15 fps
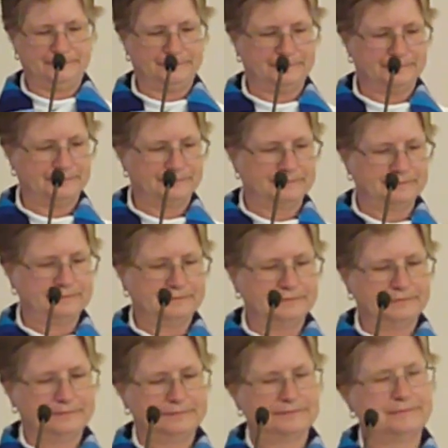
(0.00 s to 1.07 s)

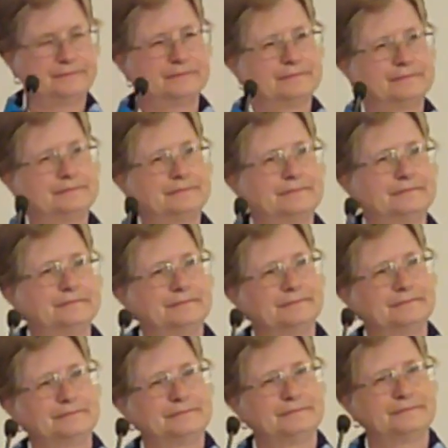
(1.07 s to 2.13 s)

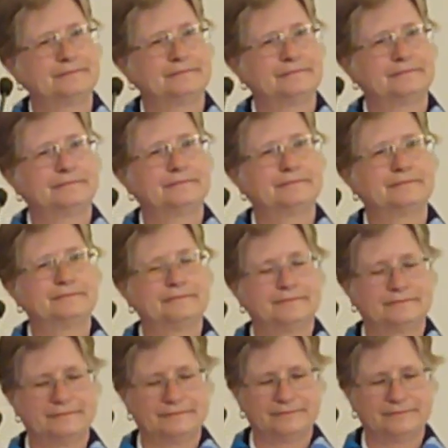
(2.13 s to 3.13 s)
Nothing is said.